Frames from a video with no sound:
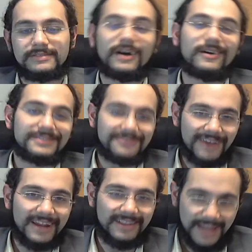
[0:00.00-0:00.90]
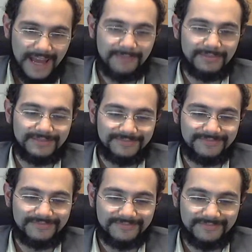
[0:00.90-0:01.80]
So it's finally happened.
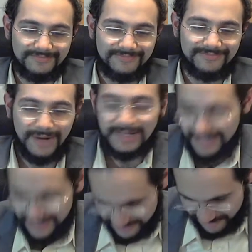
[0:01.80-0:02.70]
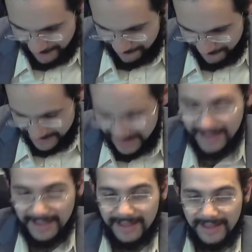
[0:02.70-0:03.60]
President Trump.
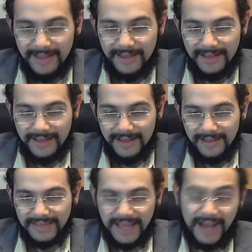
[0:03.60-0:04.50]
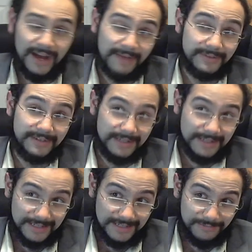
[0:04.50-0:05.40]
Now, I mean,
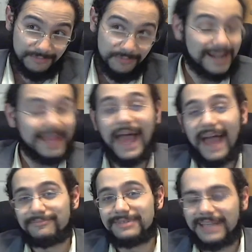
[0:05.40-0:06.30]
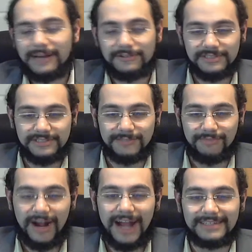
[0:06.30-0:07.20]
when it happened, I was
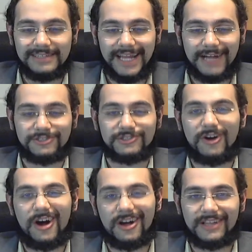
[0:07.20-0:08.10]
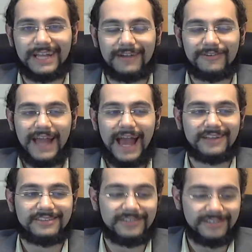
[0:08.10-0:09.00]
surprised at how strongly I
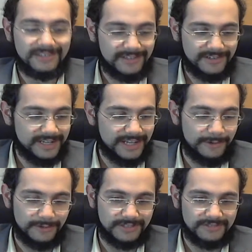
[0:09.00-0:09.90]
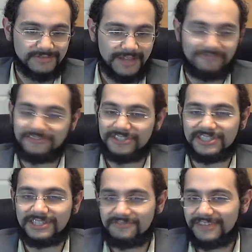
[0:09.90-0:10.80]
reacted to it. It was of
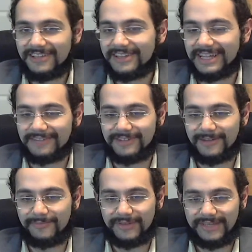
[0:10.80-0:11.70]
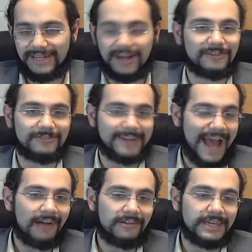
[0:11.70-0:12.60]
just this feeling of complete
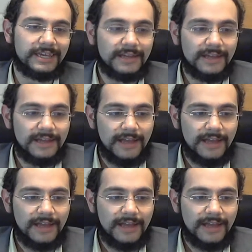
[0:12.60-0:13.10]
unreality.